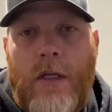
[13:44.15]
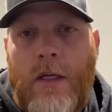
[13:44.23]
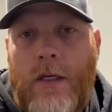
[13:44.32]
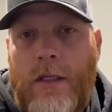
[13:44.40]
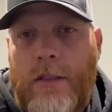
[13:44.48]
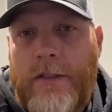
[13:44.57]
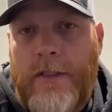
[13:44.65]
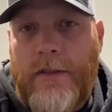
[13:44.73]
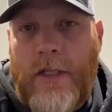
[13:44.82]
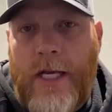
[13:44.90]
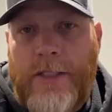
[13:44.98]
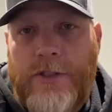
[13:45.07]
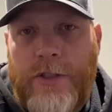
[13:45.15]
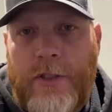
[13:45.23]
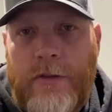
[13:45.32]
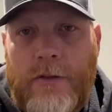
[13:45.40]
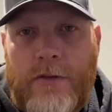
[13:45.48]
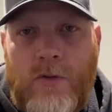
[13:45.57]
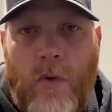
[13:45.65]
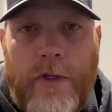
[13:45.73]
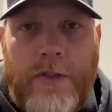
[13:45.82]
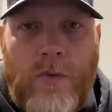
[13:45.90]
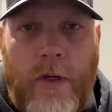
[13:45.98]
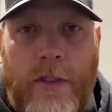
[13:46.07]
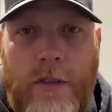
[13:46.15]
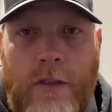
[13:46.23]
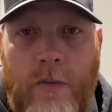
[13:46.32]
At the end of last year, in 2020,